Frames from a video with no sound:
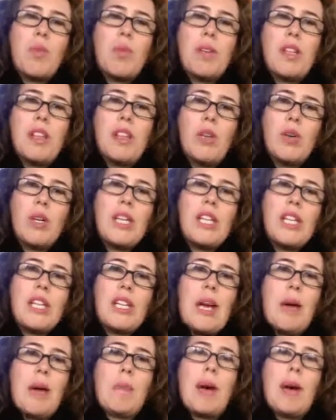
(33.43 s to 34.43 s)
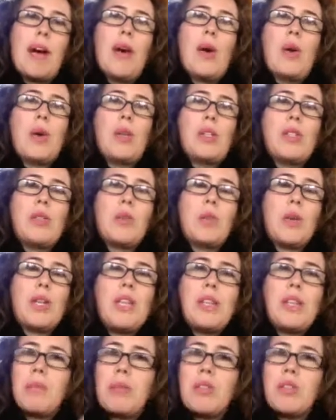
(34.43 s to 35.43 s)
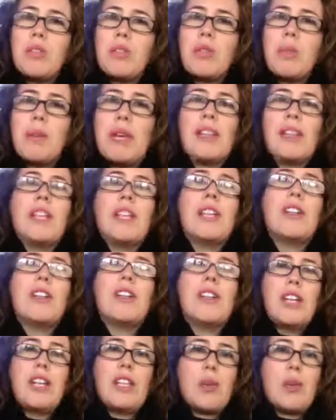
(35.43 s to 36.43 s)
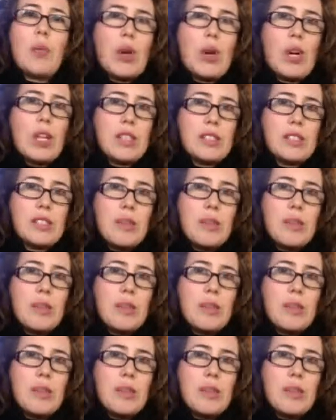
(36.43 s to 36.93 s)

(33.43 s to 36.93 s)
been looking about what it means to be a leader in the world,